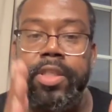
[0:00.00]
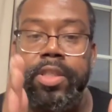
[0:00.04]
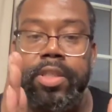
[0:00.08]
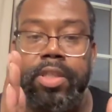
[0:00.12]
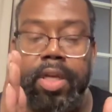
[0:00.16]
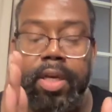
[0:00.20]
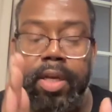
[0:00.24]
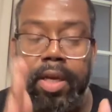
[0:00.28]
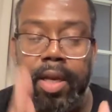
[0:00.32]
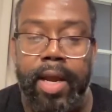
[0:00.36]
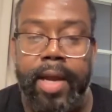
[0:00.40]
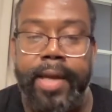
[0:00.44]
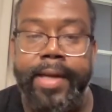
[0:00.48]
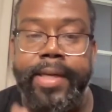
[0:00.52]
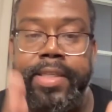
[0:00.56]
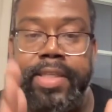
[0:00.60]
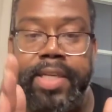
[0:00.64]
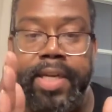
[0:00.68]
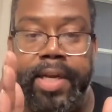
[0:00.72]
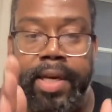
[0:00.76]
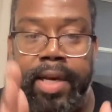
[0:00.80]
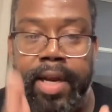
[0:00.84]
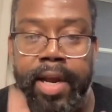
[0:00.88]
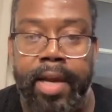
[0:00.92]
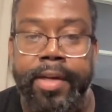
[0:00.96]
the
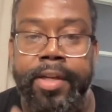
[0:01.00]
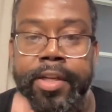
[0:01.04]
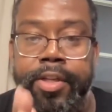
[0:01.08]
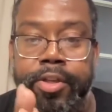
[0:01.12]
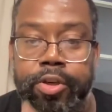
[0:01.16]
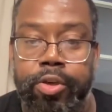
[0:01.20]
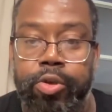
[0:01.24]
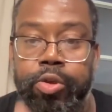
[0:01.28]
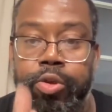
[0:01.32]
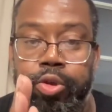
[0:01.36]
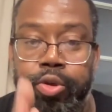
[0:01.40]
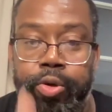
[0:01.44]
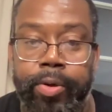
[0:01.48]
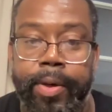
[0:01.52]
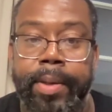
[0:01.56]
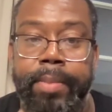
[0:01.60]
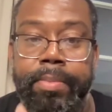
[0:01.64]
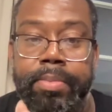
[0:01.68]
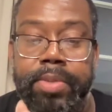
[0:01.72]
1992 Dream